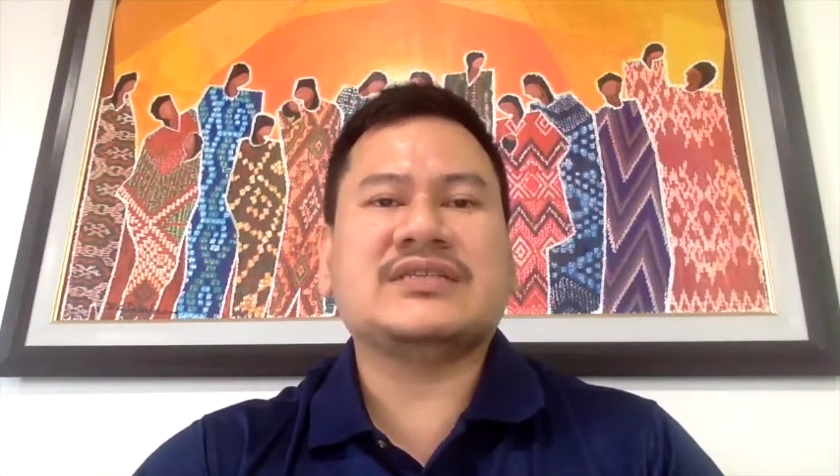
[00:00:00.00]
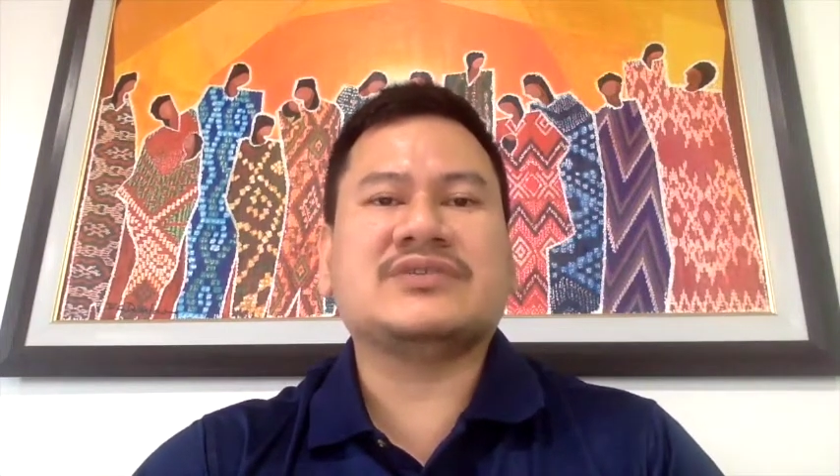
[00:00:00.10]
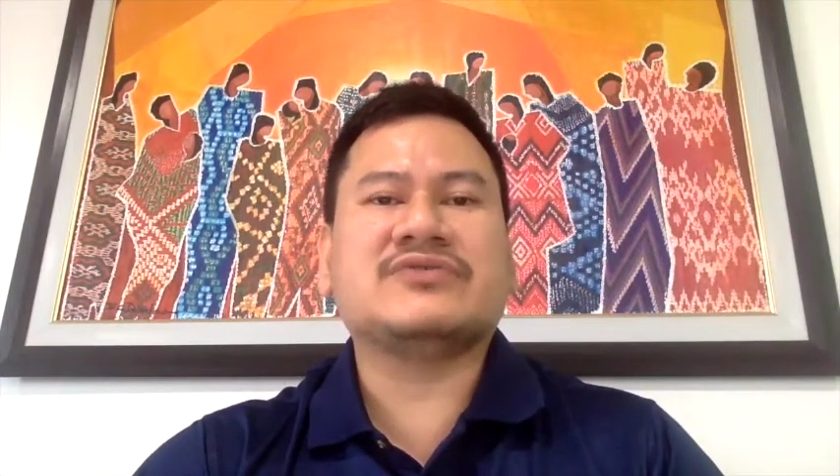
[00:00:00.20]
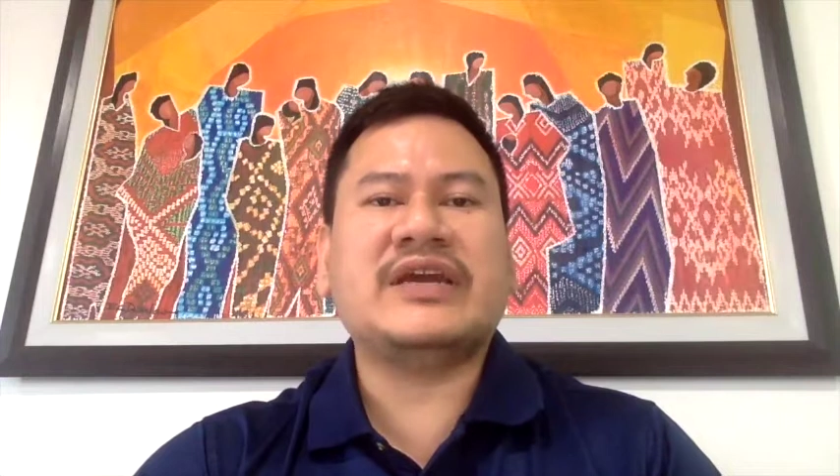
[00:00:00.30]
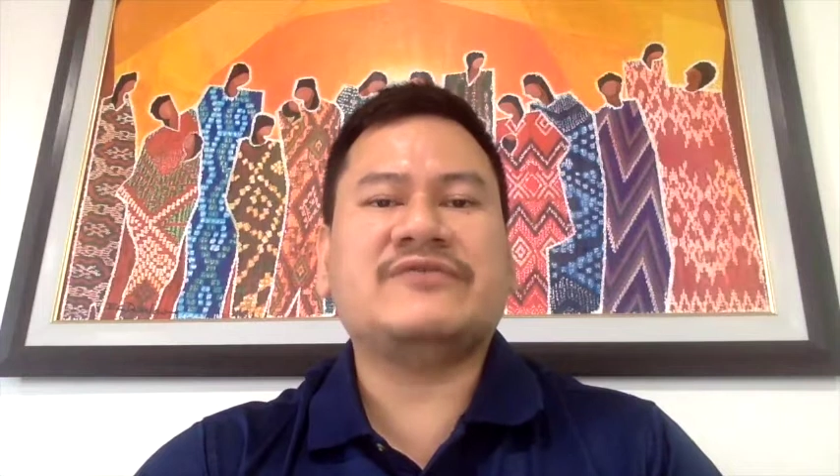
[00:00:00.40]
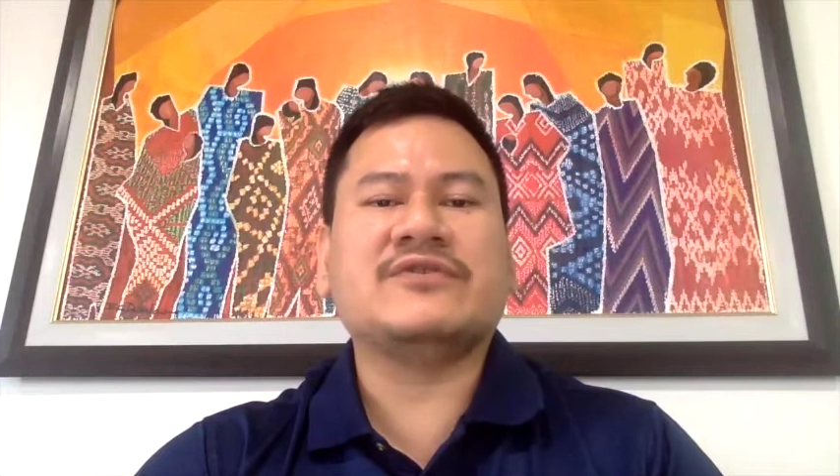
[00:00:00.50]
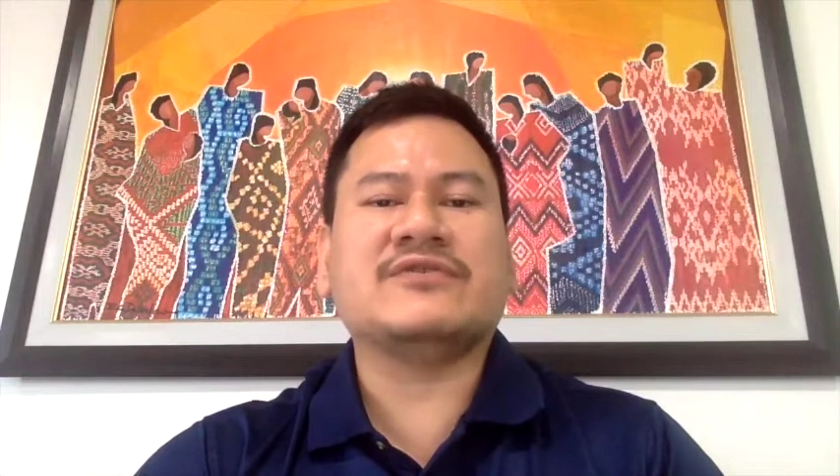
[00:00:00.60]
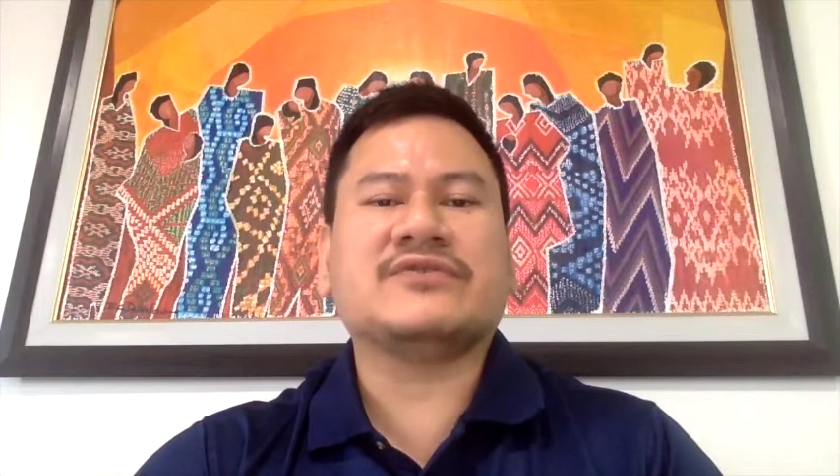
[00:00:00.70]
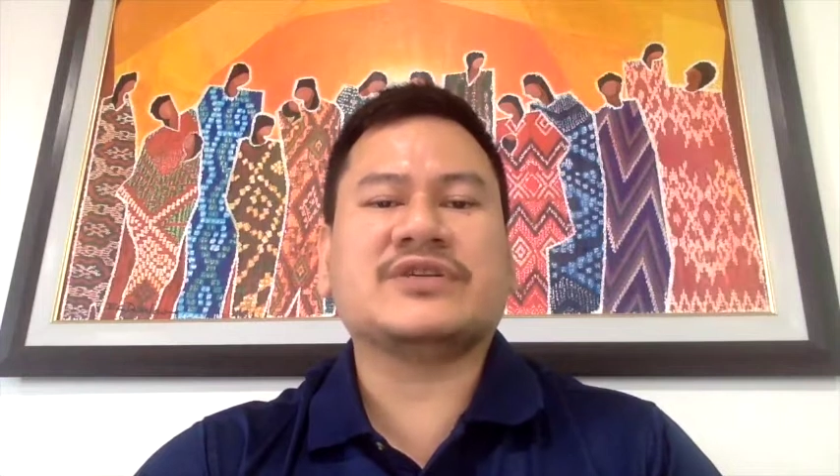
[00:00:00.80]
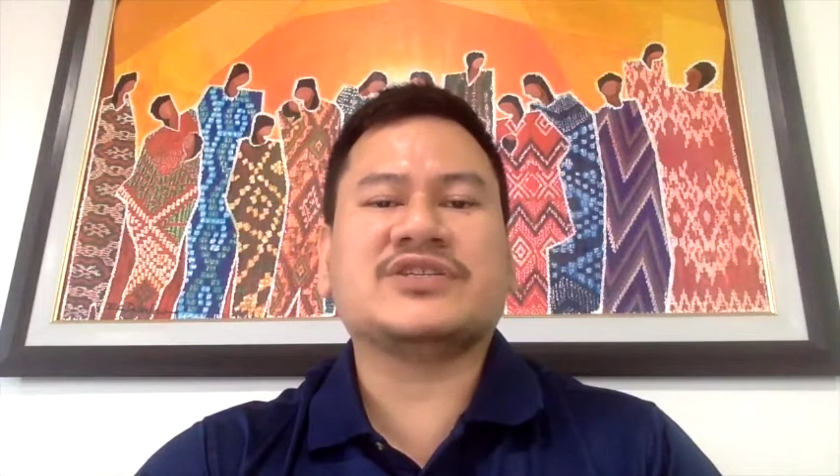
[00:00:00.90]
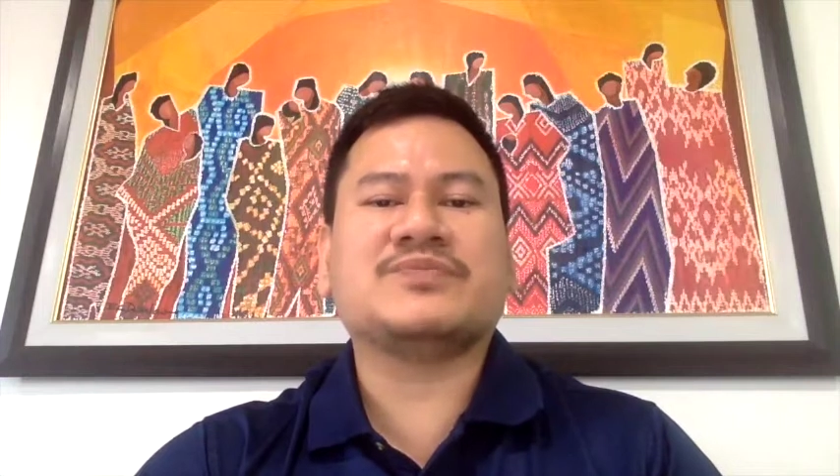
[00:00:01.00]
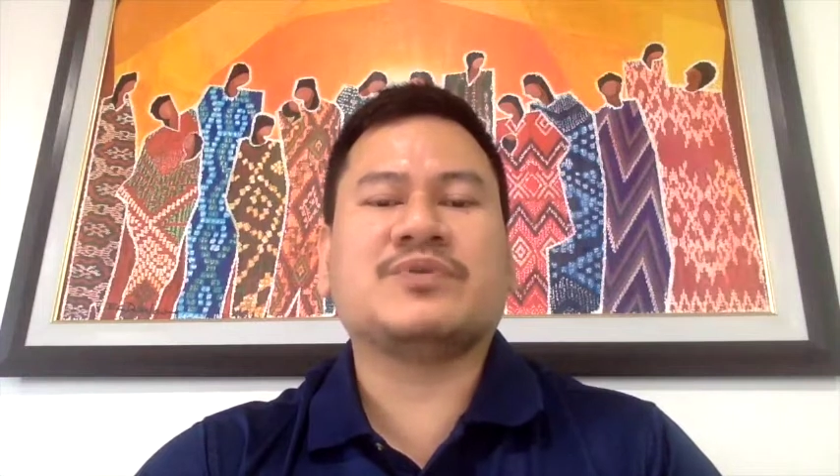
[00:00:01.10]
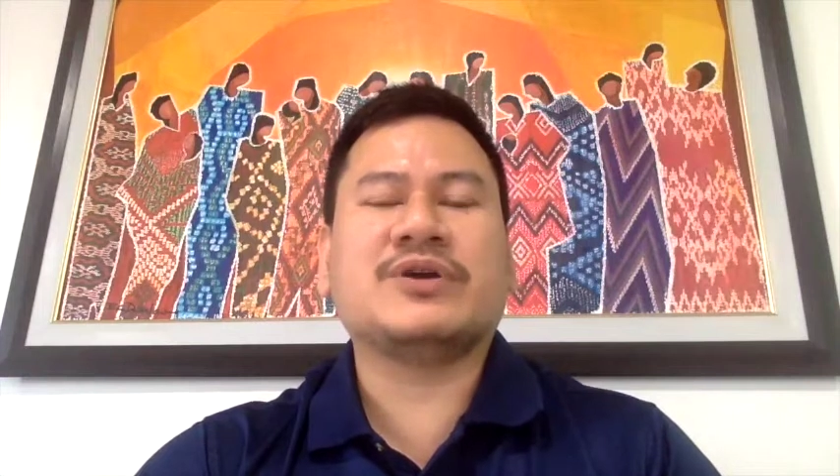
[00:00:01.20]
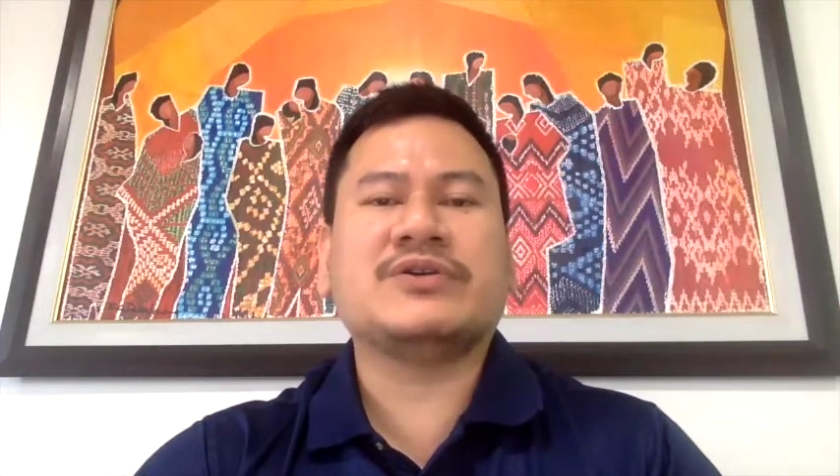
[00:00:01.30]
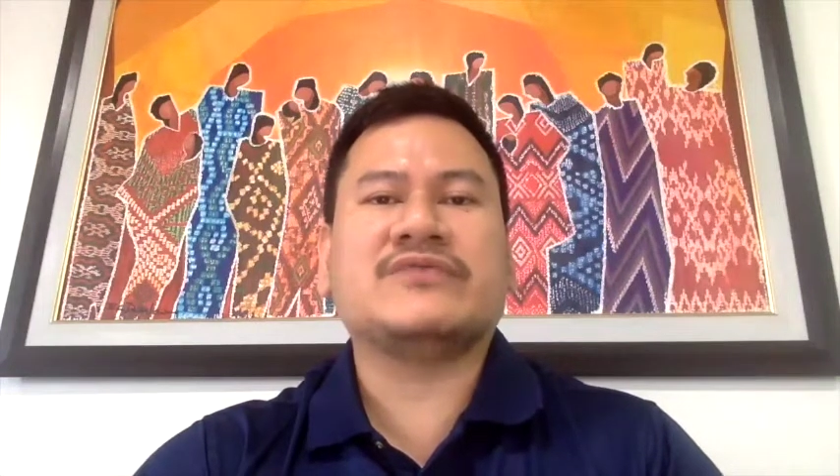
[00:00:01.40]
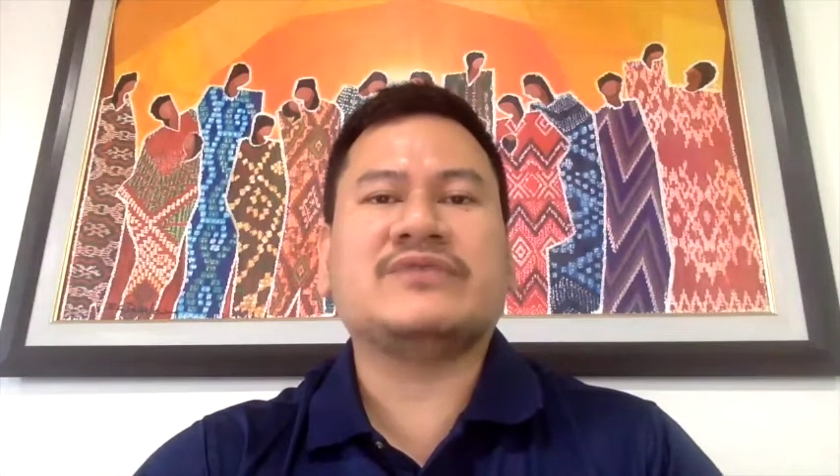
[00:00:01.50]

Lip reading: is grateful for the support of